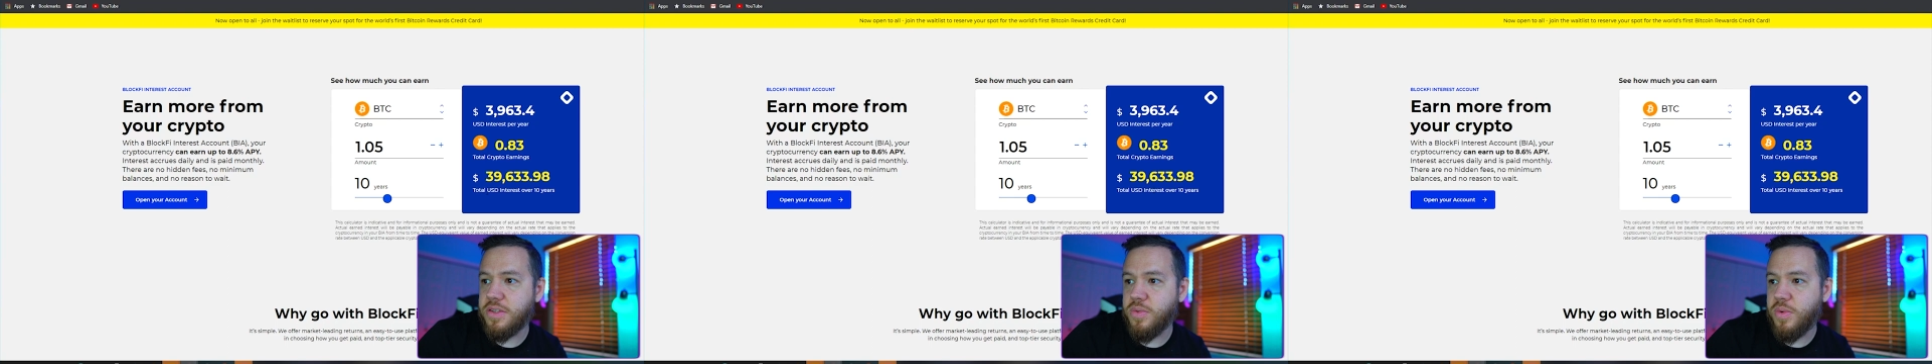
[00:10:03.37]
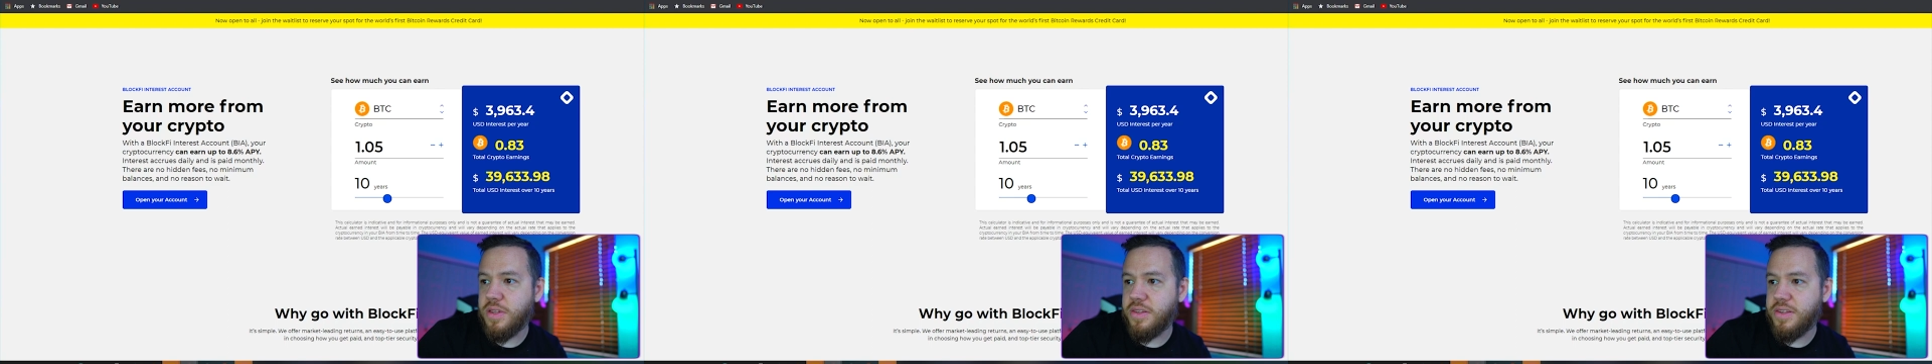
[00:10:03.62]

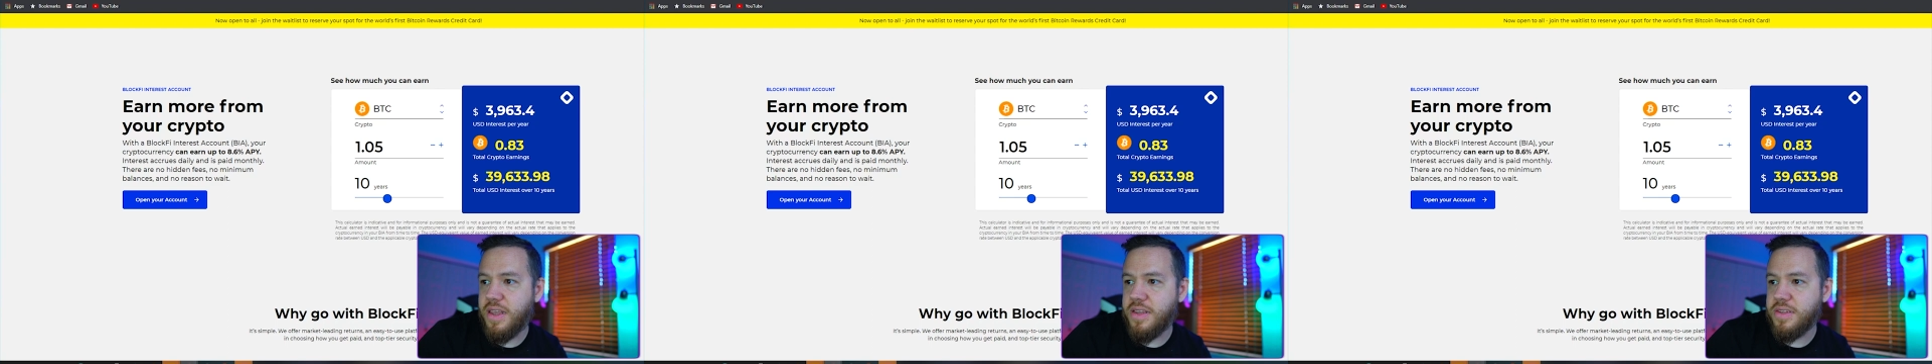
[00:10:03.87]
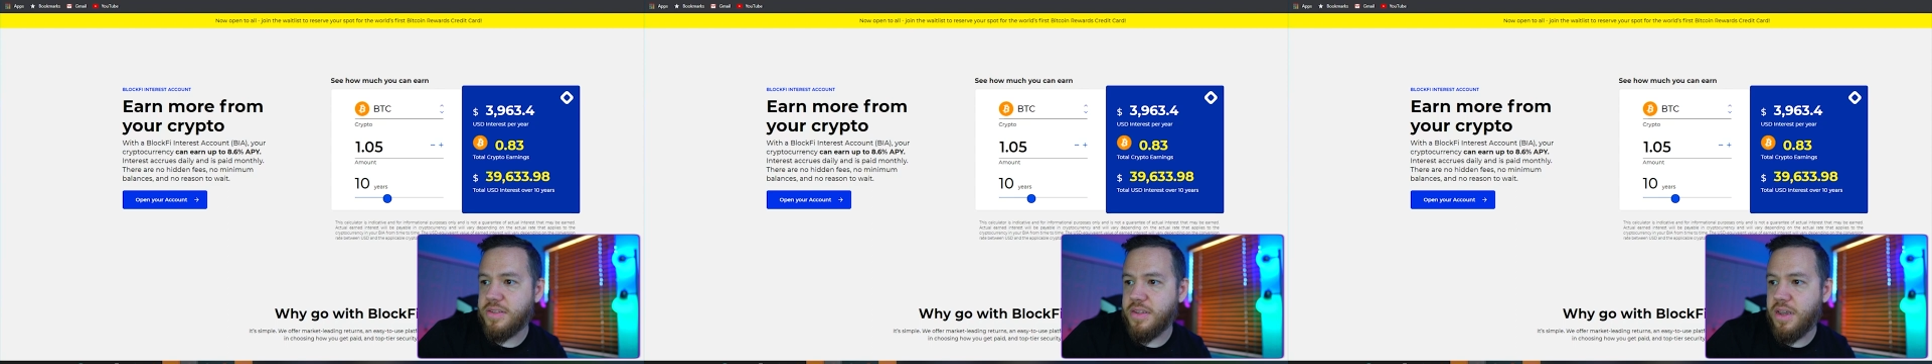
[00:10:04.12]
one
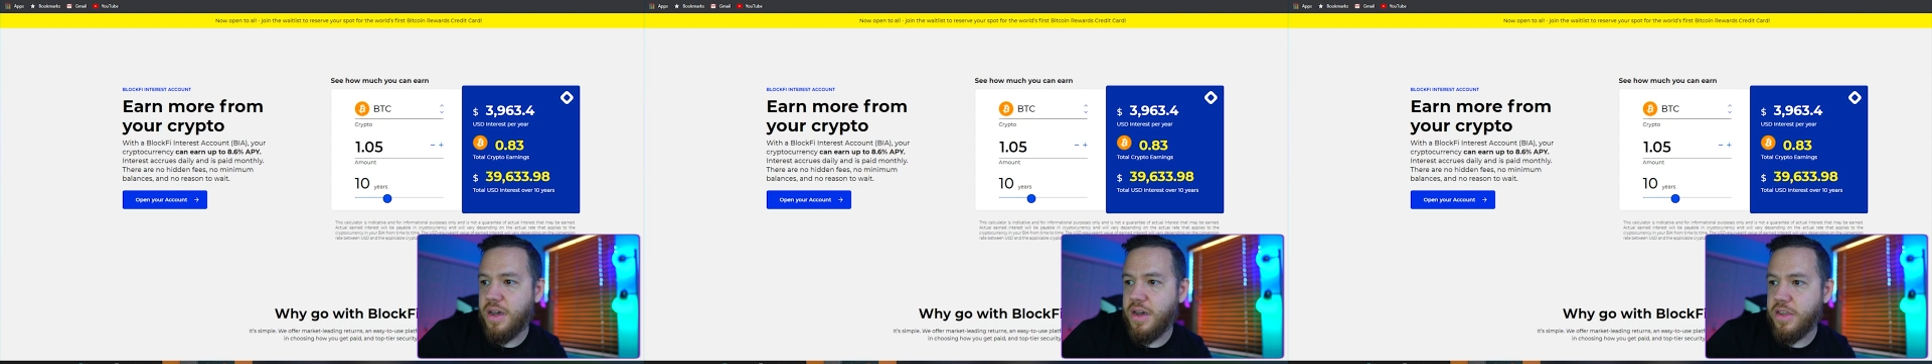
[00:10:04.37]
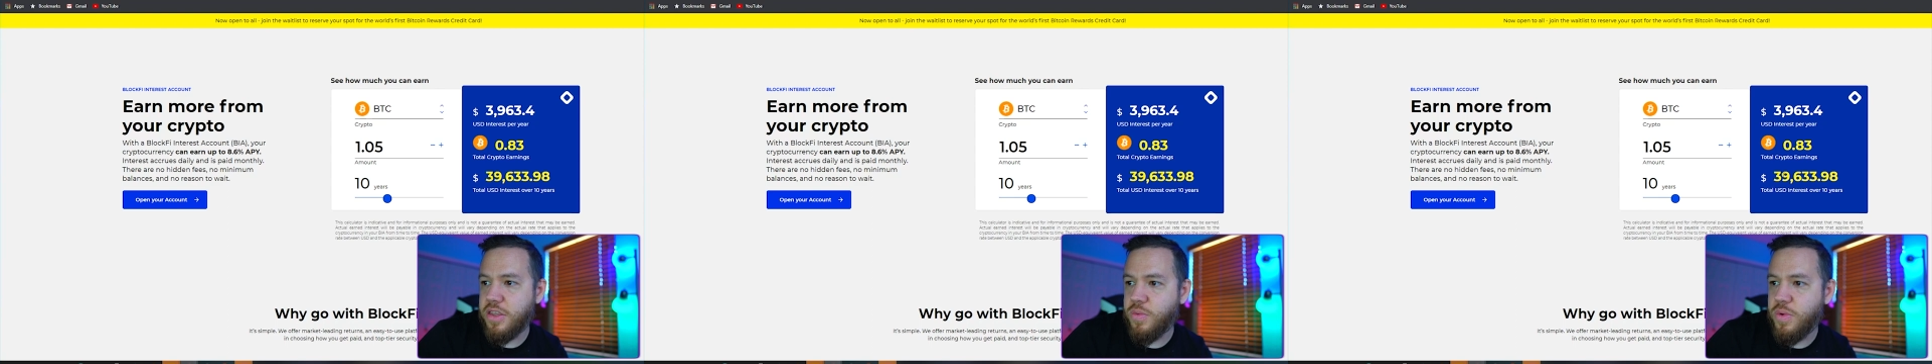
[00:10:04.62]
says
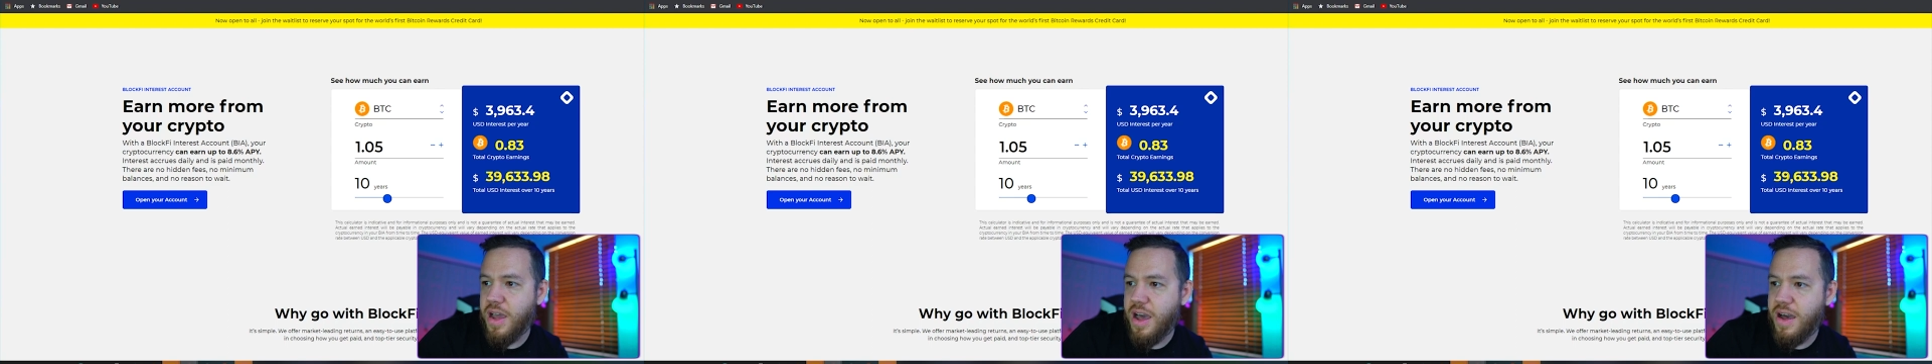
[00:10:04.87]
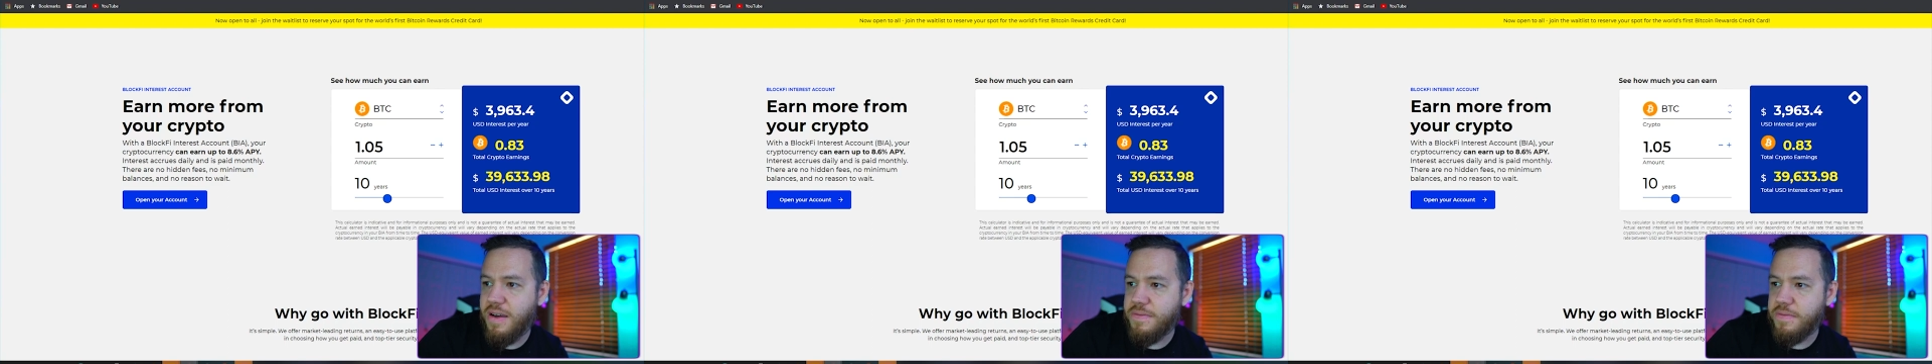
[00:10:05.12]
you would
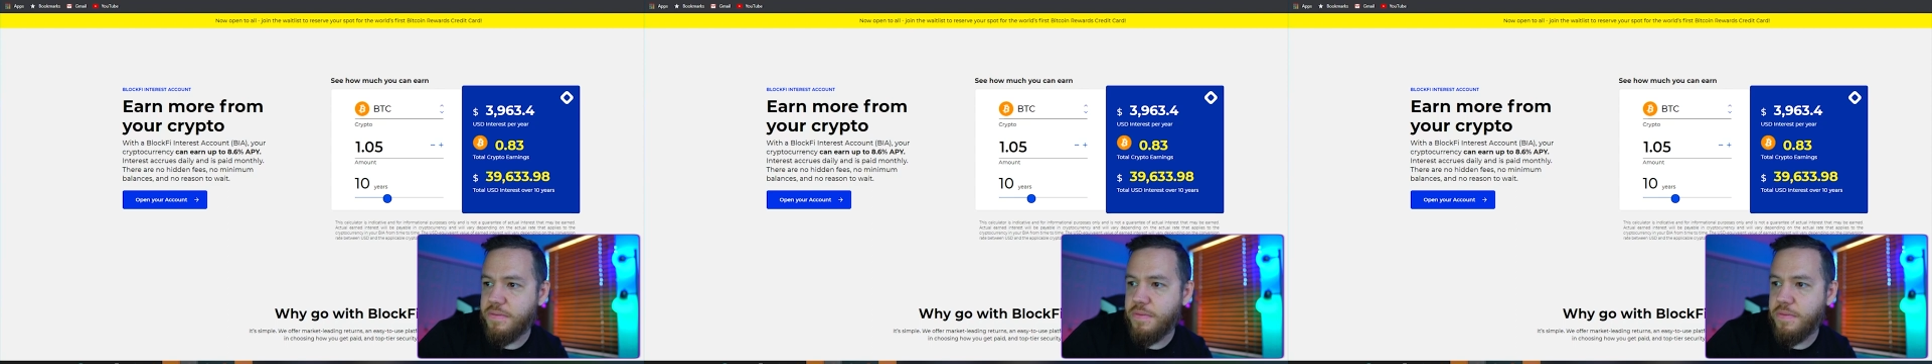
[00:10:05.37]
have